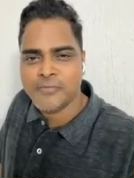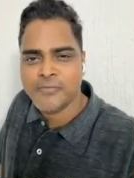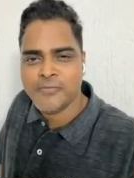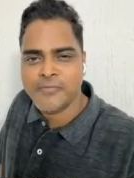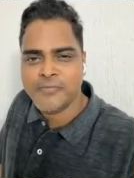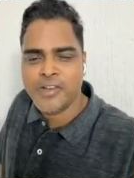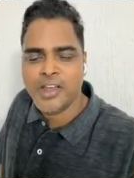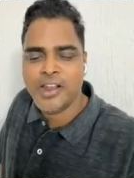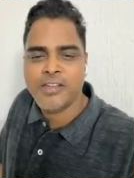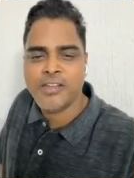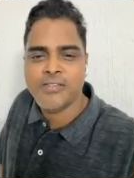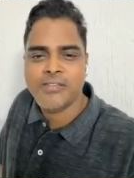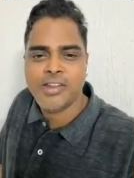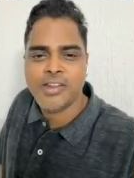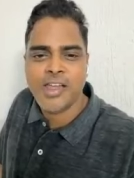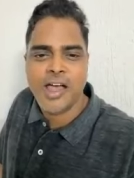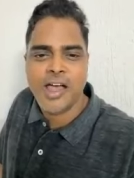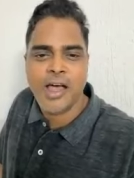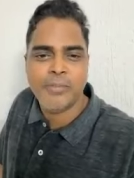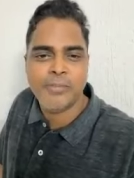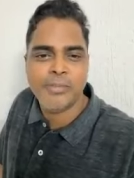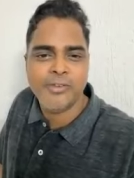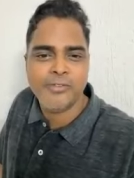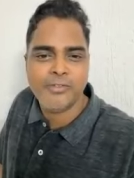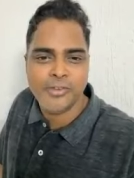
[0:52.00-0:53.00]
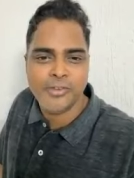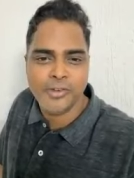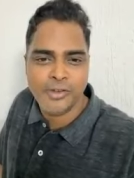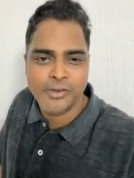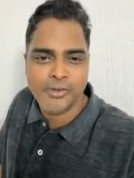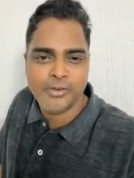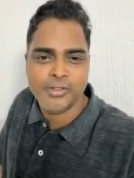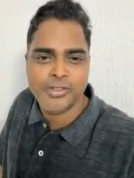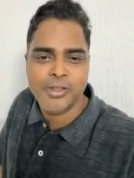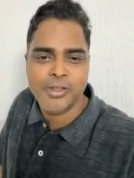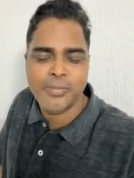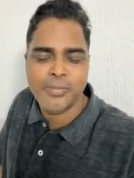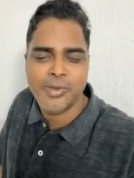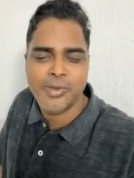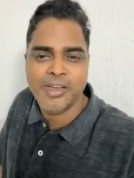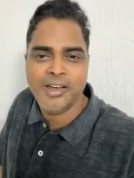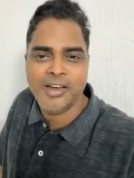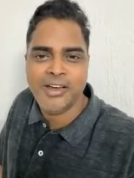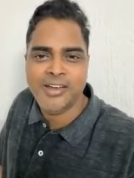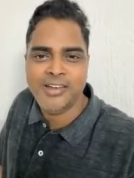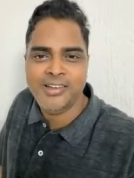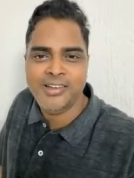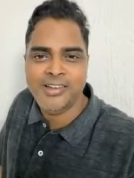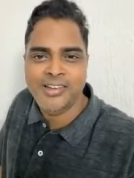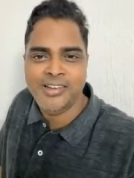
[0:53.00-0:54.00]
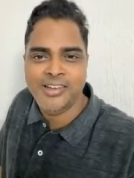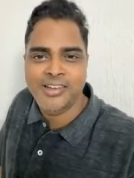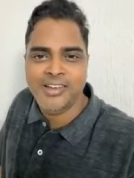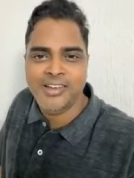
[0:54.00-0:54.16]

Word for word: I'm very, very happy for you, Deepika.